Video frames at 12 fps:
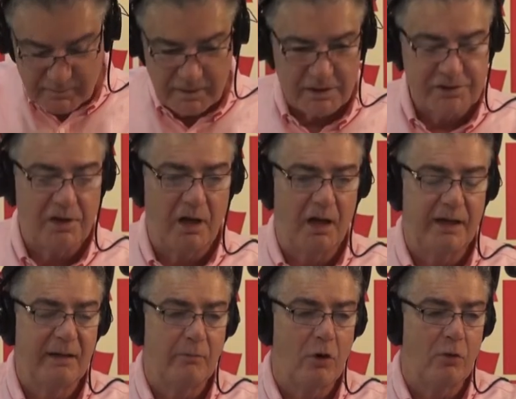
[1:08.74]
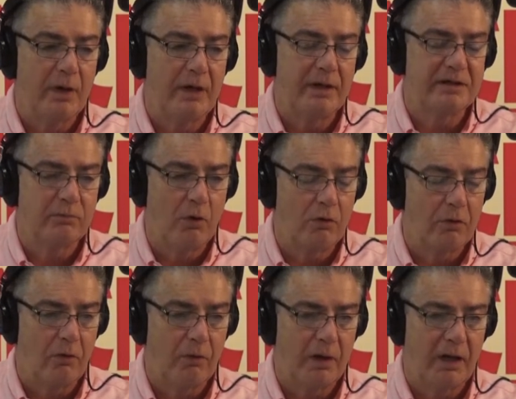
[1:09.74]
Does not. M O A is
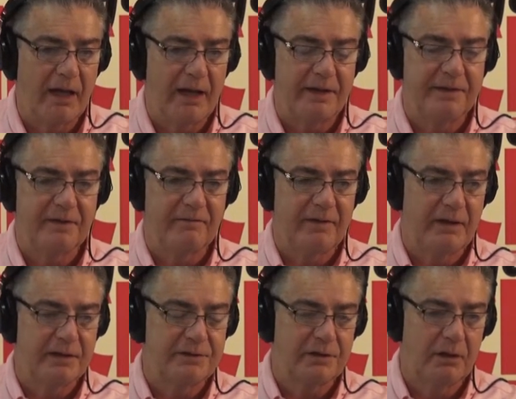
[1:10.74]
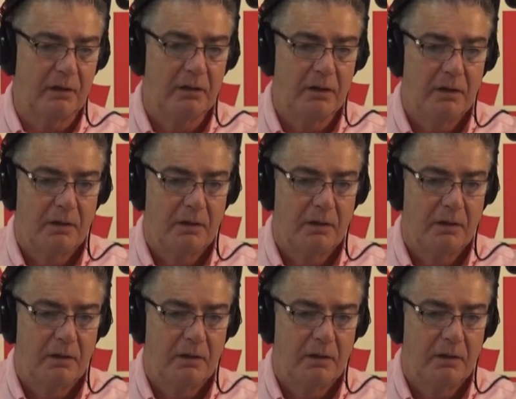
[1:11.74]
motor oil additive, and it's a